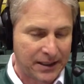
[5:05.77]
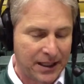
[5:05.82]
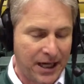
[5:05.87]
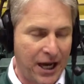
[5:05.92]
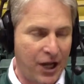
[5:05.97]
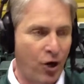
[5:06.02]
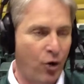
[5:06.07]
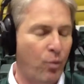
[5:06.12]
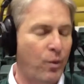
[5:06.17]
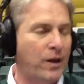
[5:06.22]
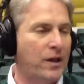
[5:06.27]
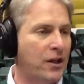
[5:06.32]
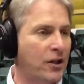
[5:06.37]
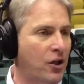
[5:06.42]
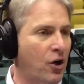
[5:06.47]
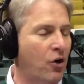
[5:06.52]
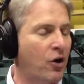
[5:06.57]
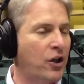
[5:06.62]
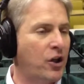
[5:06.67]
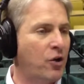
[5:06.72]
I hope we can
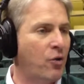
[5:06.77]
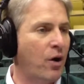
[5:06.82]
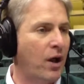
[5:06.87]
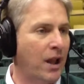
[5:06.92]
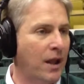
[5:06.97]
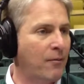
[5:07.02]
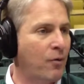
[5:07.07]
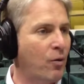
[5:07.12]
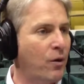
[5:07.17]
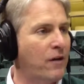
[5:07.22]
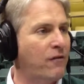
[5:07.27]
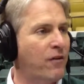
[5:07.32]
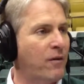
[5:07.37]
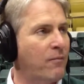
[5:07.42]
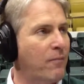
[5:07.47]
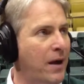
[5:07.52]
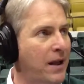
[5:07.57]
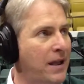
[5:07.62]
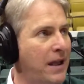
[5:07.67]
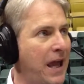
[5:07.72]
go to ULM a week from
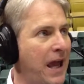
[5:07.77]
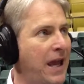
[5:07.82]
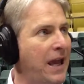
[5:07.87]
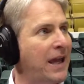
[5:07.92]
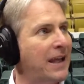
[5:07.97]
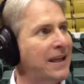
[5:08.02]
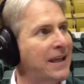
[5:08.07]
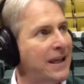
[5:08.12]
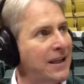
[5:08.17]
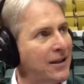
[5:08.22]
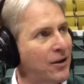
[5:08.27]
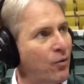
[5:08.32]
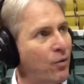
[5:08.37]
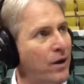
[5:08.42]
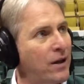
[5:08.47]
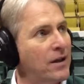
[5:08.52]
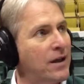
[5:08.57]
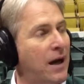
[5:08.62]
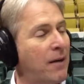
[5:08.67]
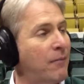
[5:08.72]
Monday and get in the
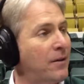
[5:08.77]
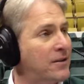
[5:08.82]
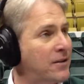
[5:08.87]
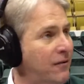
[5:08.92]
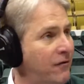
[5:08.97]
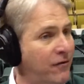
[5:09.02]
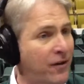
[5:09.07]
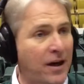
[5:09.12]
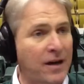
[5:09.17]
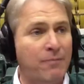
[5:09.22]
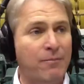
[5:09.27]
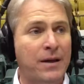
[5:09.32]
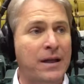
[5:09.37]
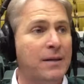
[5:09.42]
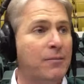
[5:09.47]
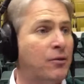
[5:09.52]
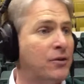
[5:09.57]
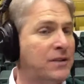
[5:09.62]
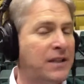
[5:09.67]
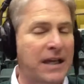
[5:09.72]
win column. It's a very
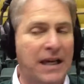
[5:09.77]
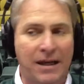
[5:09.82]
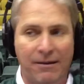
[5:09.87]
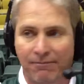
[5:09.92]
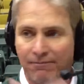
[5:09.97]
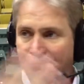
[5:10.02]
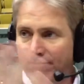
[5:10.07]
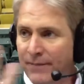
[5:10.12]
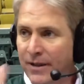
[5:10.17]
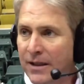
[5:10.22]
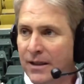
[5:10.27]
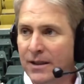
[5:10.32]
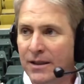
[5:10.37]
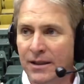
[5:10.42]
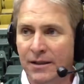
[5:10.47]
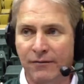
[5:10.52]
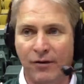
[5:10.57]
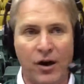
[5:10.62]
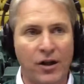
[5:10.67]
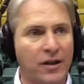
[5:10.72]
beatable team.
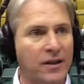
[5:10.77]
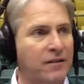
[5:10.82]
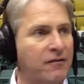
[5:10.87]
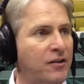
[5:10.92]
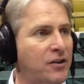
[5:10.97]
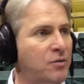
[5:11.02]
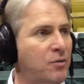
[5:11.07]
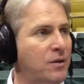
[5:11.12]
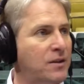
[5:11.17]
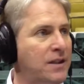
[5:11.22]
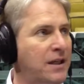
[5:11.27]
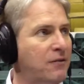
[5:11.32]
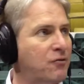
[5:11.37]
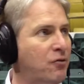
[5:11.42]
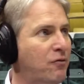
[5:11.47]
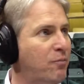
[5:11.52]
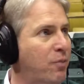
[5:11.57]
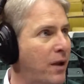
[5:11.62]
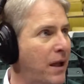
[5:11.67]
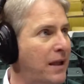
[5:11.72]
Of all the Division I teams
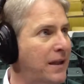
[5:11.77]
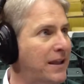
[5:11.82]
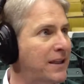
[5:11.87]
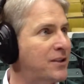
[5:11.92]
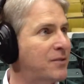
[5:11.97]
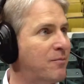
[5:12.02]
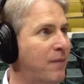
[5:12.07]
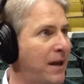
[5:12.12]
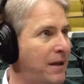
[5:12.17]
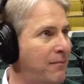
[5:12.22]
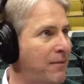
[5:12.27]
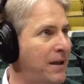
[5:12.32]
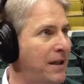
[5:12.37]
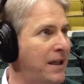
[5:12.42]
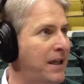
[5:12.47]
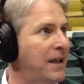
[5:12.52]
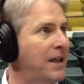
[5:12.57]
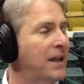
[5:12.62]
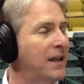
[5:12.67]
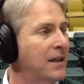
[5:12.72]
we've played, this may be
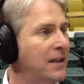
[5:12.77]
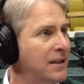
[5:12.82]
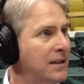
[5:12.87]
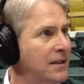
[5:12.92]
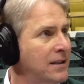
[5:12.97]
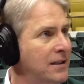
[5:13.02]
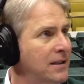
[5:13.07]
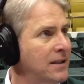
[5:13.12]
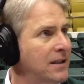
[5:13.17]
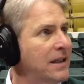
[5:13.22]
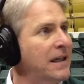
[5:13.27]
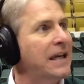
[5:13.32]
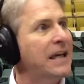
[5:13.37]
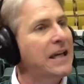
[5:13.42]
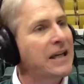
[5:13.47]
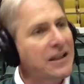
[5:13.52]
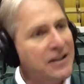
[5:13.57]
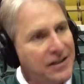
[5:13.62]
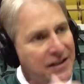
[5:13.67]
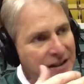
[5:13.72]
the
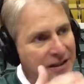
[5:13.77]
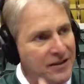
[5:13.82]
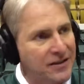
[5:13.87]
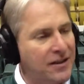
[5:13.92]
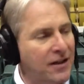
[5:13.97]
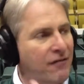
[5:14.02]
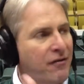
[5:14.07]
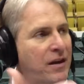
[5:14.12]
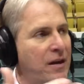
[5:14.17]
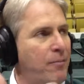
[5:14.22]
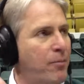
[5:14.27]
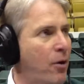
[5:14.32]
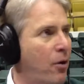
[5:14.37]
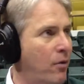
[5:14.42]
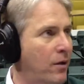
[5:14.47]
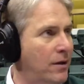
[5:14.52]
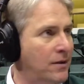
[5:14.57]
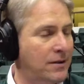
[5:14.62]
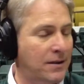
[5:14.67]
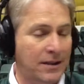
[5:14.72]
easiest of the
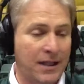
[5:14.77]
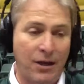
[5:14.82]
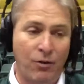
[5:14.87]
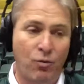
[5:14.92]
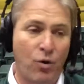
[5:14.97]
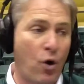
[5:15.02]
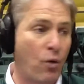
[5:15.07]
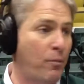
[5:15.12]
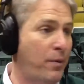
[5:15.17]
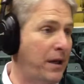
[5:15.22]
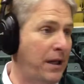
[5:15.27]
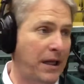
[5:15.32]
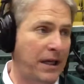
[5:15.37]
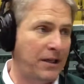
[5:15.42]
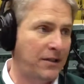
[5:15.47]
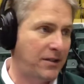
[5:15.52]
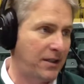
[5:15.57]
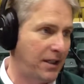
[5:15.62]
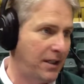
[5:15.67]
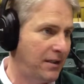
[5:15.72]
opponents, and they won't be
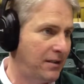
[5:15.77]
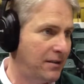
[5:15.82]
easy.